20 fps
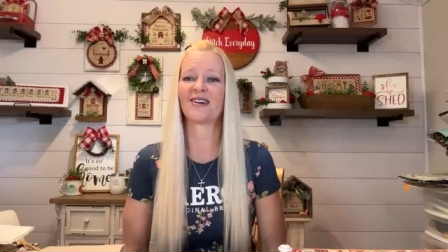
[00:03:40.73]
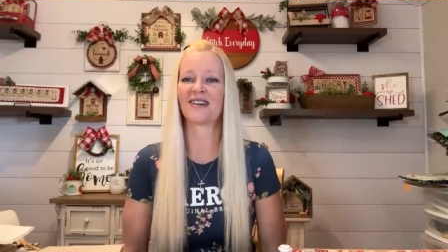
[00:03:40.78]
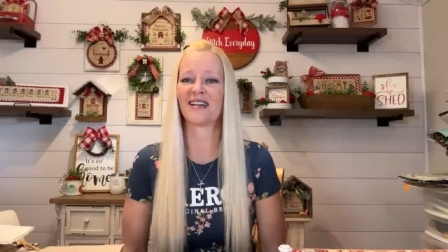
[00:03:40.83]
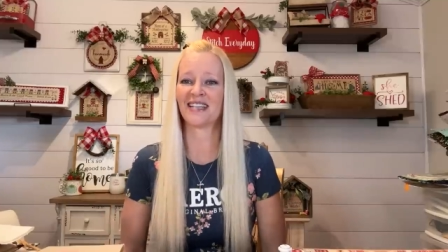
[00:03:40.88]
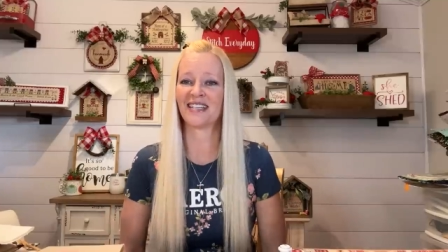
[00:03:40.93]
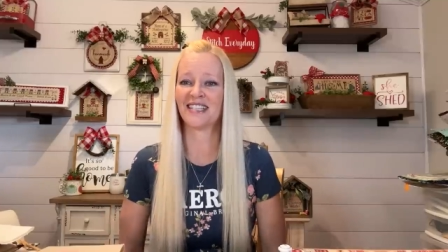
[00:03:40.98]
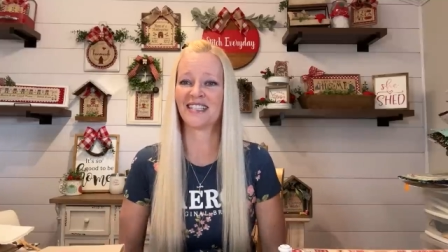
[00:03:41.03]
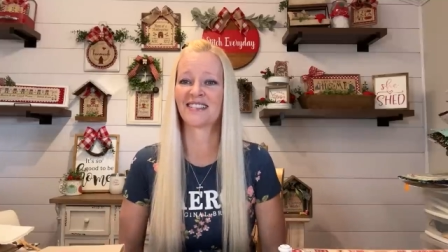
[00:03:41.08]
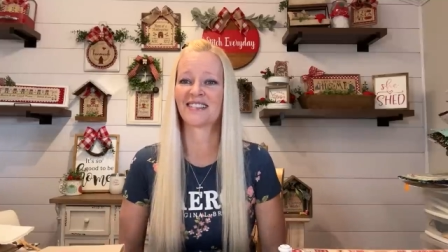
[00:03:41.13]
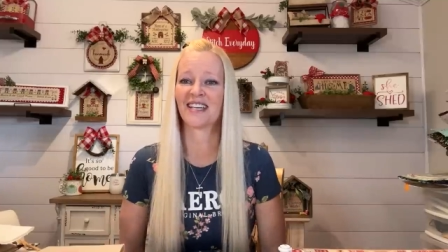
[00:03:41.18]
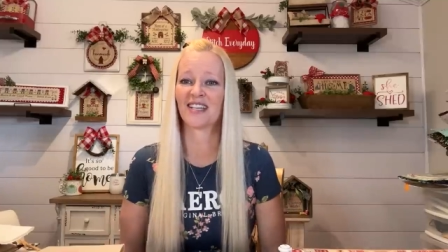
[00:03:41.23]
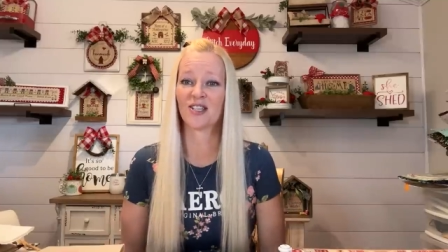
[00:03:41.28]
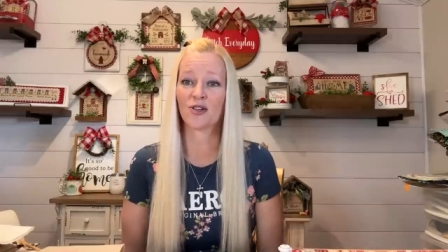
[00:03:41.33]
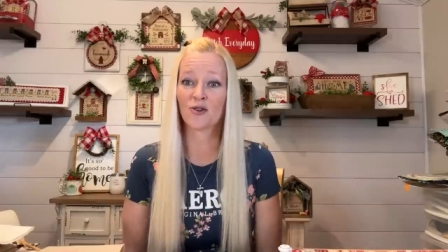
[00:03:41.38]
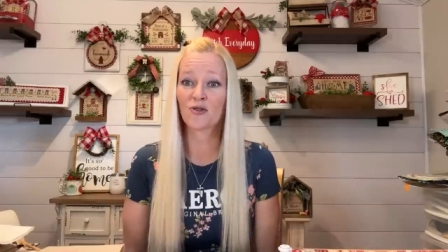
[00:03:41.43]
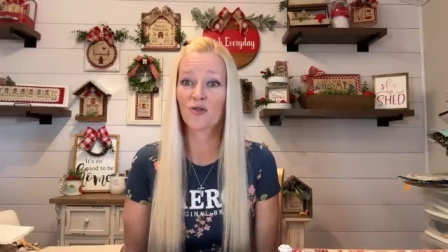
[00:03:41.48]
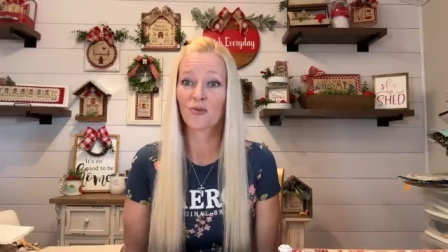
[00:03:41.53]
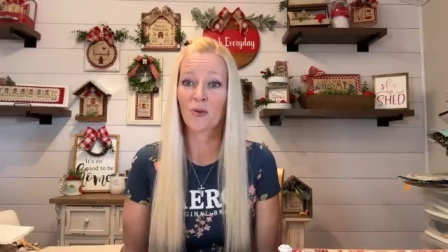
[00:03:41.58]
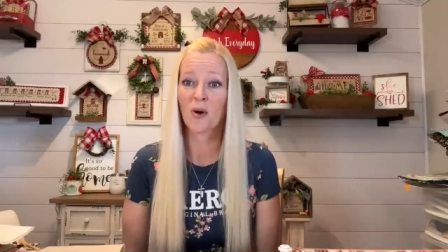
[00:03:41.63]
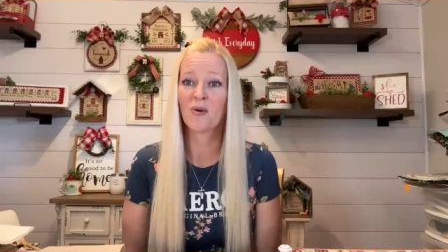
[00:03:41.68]
and he's like,
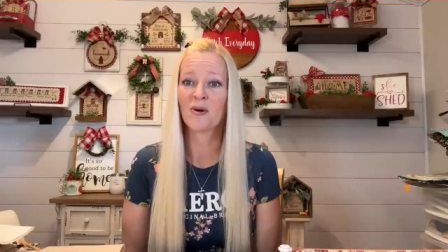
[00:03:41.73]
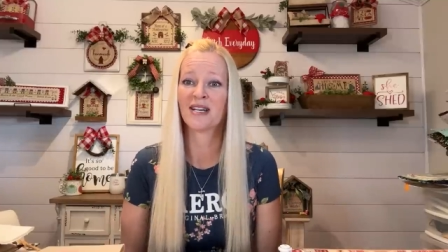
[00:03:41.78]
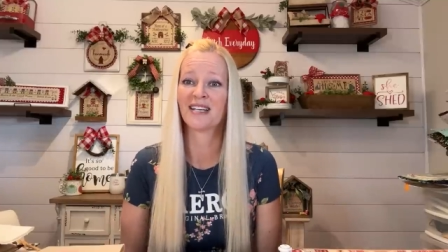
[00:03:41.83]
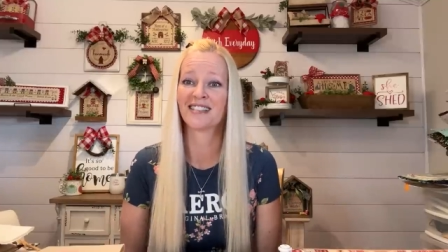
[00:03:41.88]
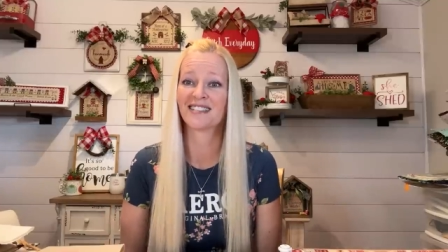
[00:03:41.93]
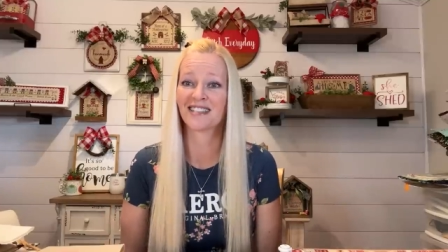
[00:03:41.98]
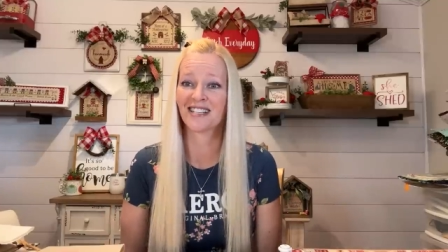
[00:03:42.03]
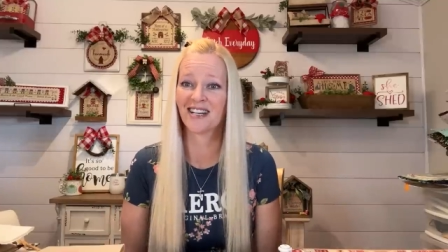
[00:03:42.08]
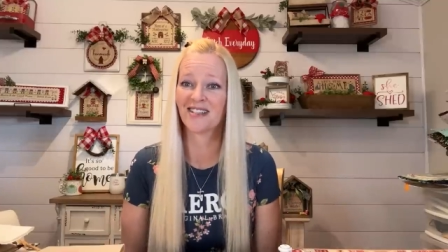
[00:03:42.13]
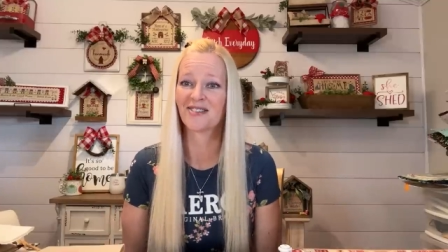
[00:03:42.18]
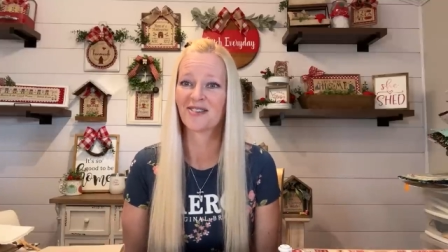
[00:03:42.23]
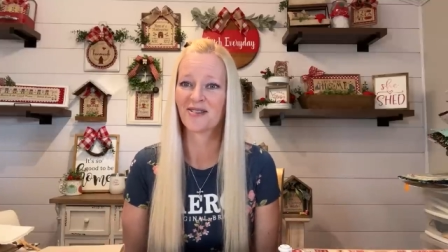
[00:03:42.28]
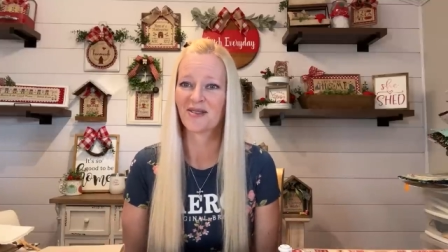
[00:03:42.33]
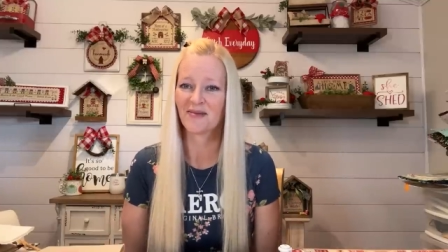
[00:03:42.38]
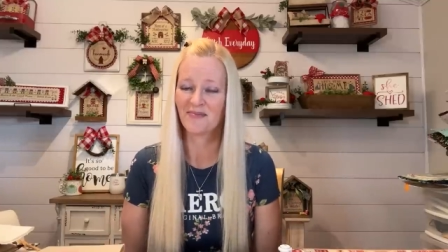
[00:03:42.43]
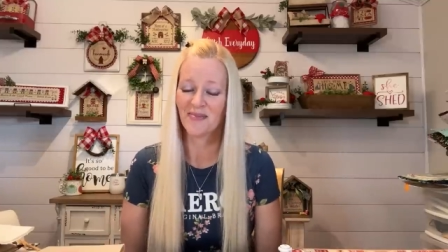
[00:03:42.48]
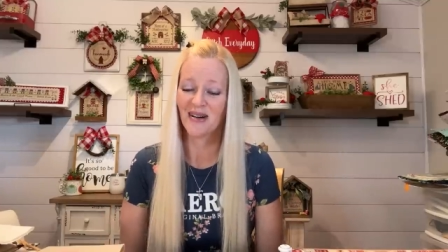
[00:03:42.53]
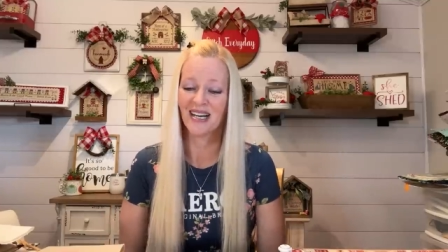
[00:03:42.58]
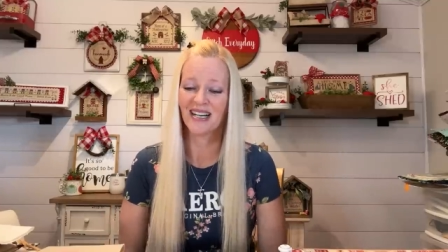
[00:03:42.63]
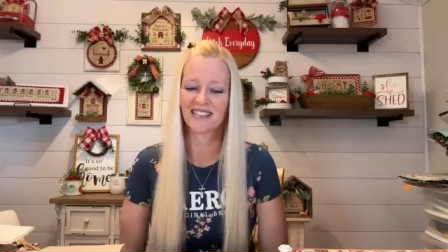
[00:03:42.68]
you're throwing us under
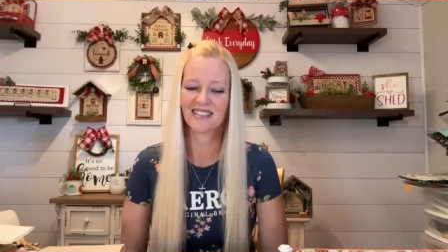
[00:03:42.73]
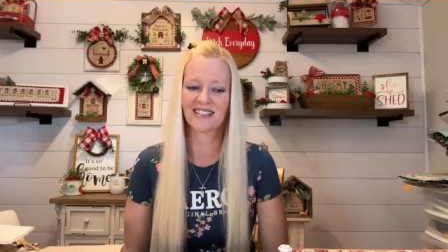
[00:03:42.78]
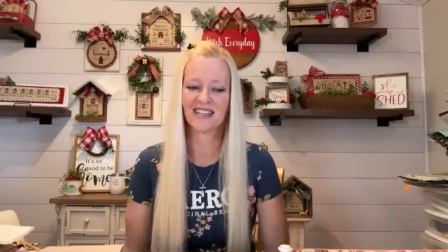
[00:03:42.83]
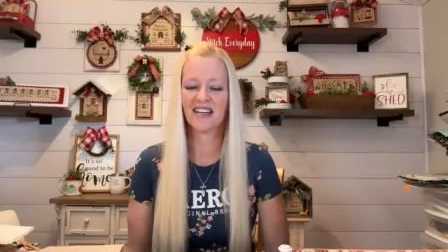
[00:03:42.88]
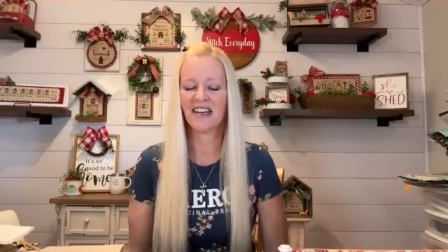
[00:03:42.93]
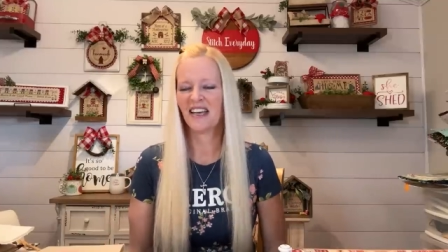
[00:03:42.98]
the bus.